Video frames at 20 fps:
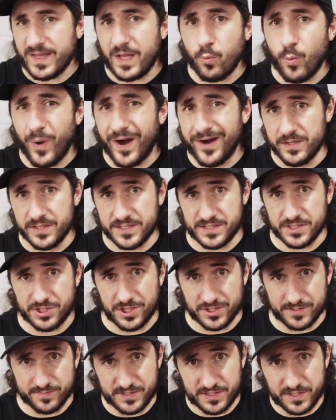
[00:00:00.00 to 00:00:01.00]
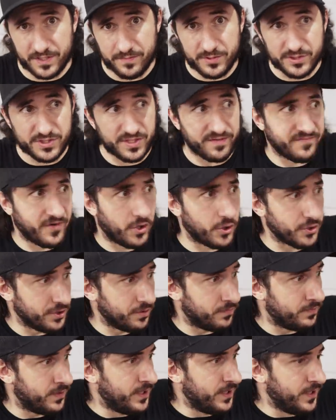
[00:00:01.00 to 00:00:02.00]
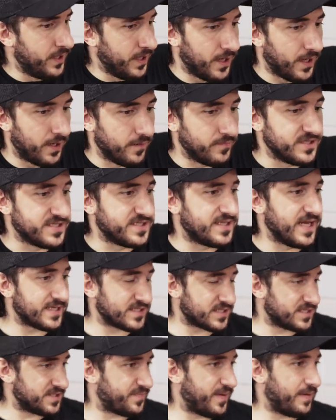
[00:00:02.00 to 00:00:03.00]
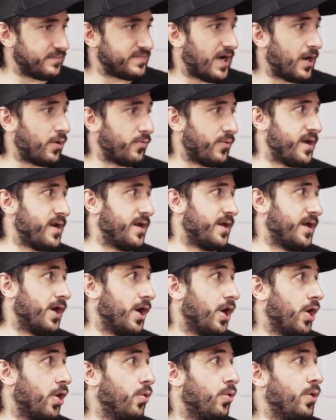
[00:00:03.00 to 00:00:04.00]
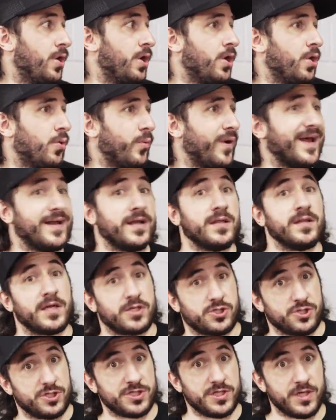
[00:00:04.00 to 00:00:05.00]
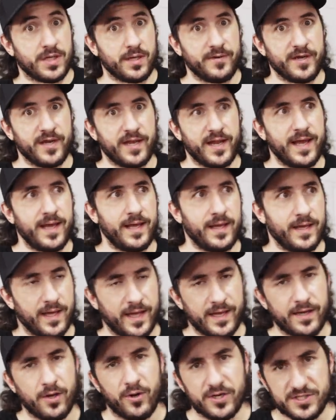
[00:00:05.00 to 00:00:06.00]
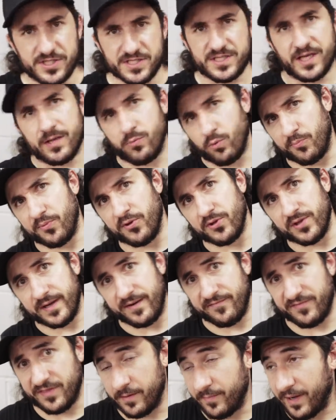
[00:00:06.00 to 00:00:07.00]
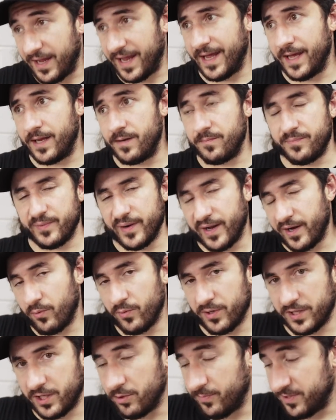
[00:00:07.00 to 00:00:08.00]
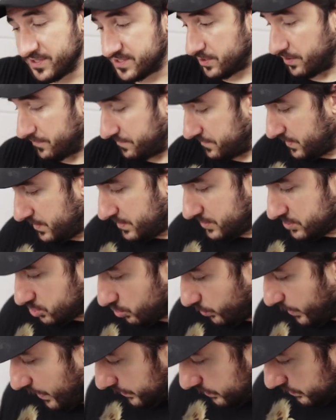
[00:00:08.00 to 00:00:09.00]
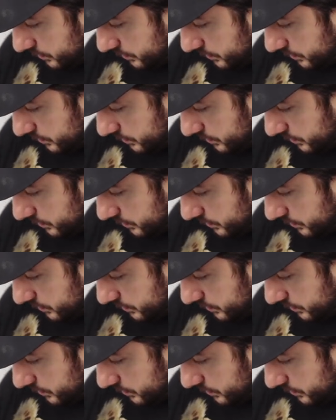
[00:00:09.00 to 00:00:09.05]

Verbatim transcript: wireless adjustments to the music and volume. This desk is pimped out, ready to go. We had an electrician coming today. I know I just said we're building everything by hand, but I don't want to kill myself. So we had an